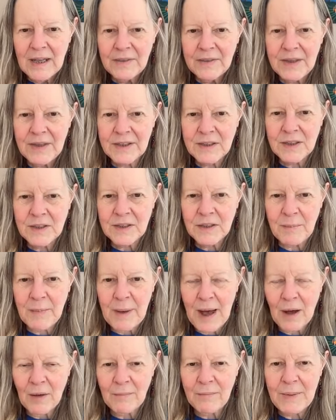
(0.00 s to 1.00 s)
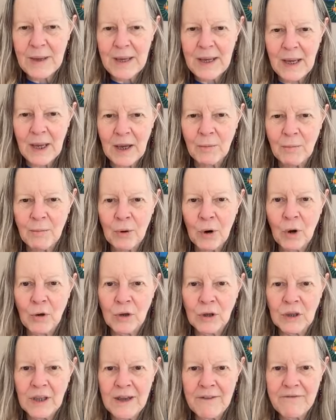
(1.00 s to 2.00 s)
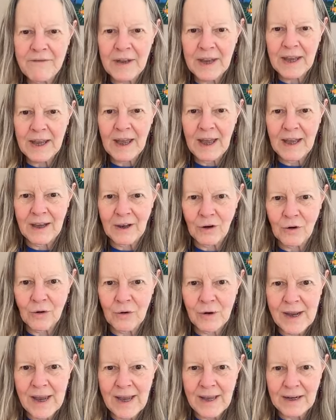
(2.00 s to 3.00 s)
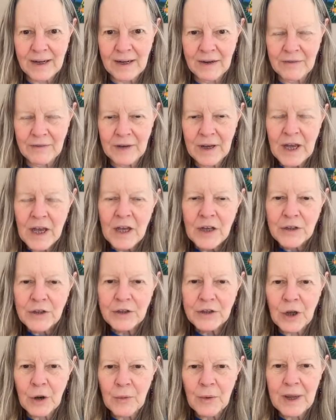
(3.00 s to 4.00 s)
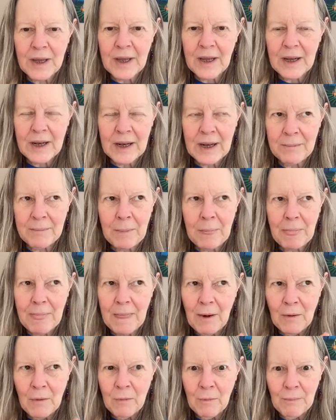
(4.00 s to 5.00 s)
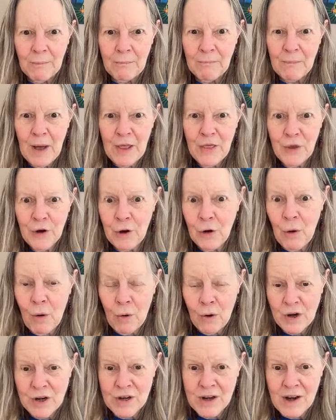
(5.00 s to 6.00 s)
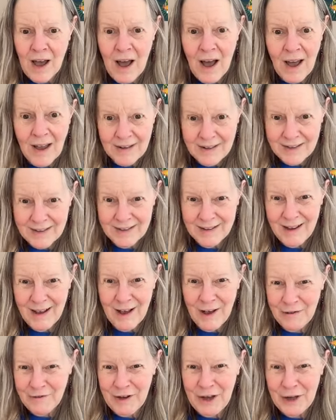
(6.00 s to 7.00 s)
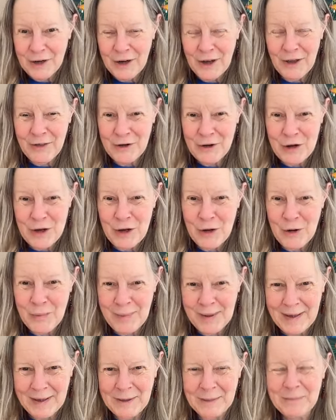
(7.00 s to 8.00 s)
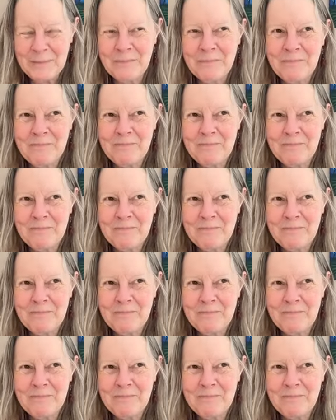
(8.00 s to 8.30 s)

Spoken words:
This is about being prolific and creative. So, mother or not of another human,